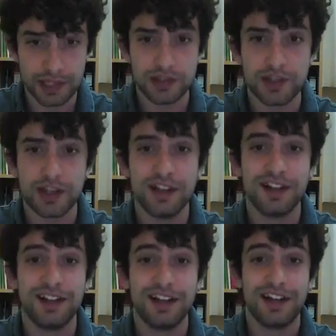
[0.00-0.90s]
please,
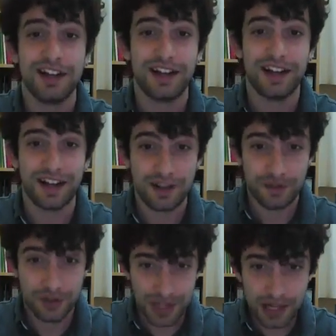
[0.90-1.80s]

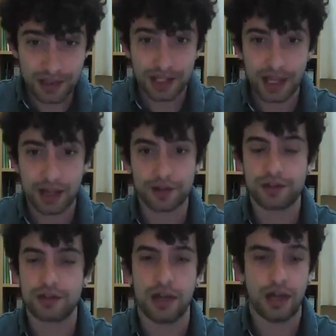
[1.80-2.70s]
if there's anything
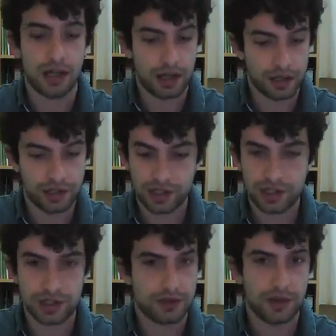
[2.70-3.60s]
else,
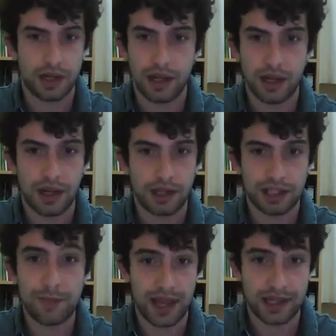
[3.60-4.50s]
just
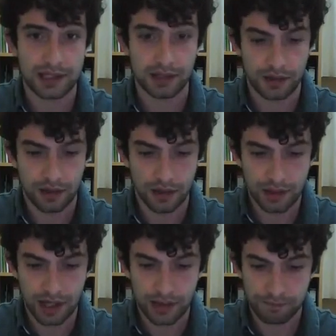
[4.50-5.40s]
keep asking,
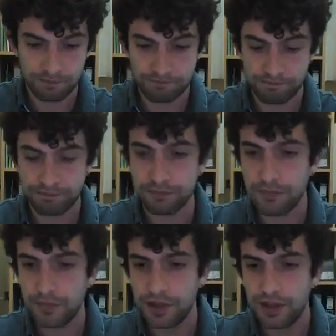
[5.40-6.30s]
okay?
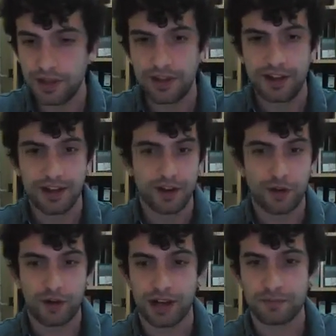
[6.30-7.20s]

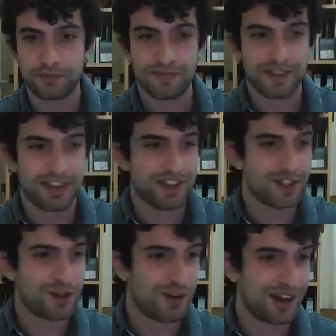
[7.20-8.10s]
All right.
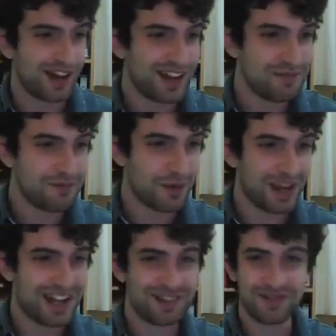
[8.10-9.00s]
So I'm
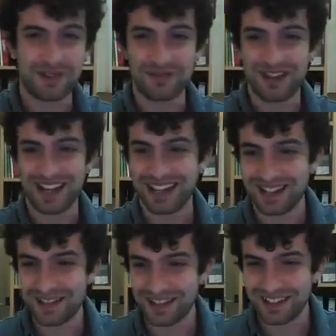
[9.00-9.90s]
waiting for
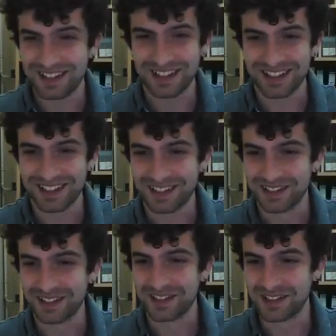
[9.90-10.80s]
my
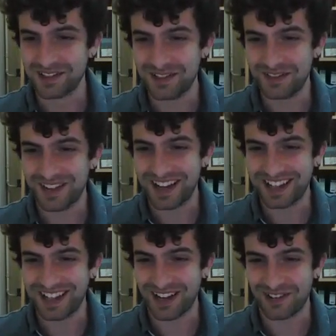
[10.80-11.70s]
good
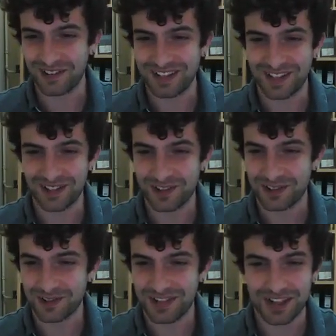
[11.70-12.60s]
friend Carol here
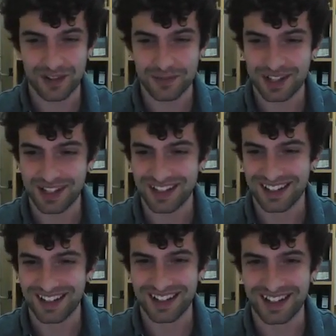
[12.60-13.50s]
to tell
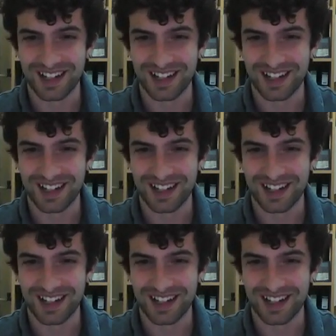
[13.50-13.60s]
me